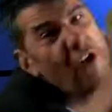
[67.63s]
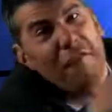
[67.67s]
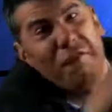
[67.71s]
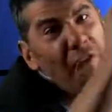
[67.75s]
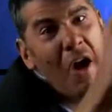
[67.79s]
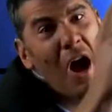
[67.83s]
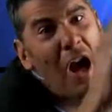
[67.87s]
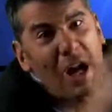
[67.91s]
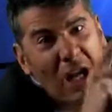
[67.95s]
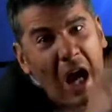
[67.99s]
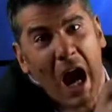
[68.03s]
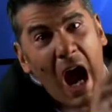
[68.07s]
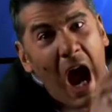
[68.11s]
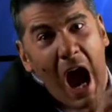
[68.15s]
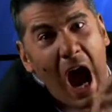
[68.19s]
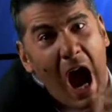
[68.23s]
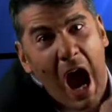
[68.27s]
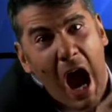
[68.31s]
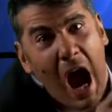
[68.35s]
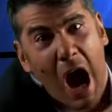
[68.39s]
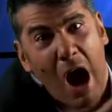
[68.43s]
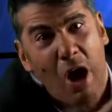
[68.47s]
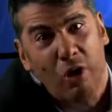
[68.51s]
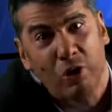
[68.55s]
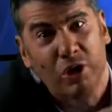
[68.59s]
the fuck
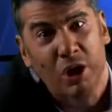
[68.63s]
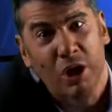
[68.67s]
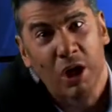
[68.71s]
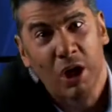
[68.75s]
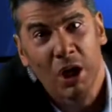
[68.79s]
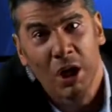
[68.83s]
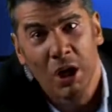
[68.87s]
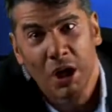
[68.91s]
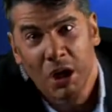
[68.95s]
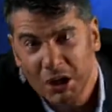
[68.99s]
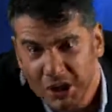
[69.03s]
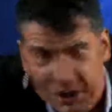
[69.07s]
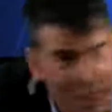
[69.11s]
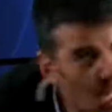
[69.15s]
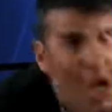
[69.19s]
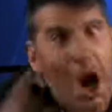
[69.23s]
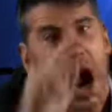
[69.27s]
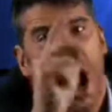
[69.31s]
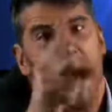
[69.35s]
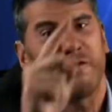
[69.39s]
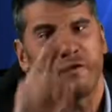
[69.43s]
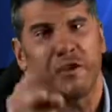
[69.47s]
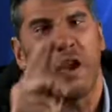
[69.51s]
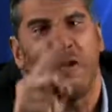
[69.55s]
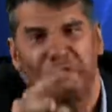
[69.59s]
out! Get
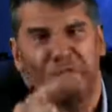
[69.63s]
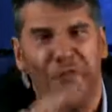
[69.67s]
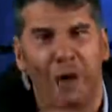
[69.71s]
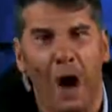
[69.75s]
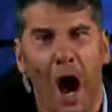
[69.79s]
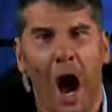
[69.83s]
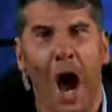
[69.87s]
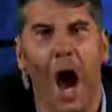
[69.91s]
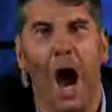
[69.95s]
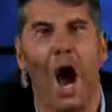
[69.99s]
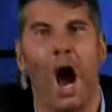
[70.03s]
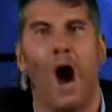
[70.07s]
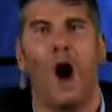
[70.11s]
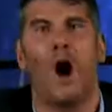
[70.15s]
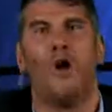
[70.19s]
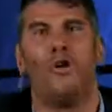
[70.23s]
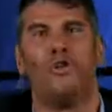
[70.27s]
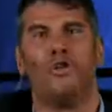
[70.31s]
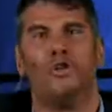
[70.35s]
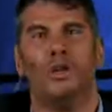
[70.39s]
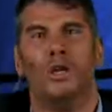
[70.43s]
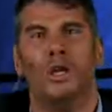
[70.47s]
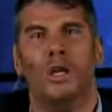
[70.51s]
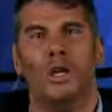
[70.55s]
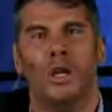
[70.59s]
off the phone! Get
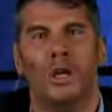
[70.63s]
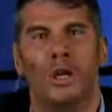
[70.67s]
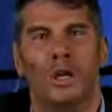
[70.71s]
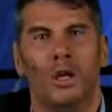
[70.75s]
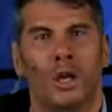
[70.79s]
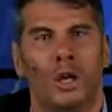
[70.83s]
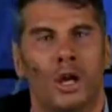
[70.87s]
the f-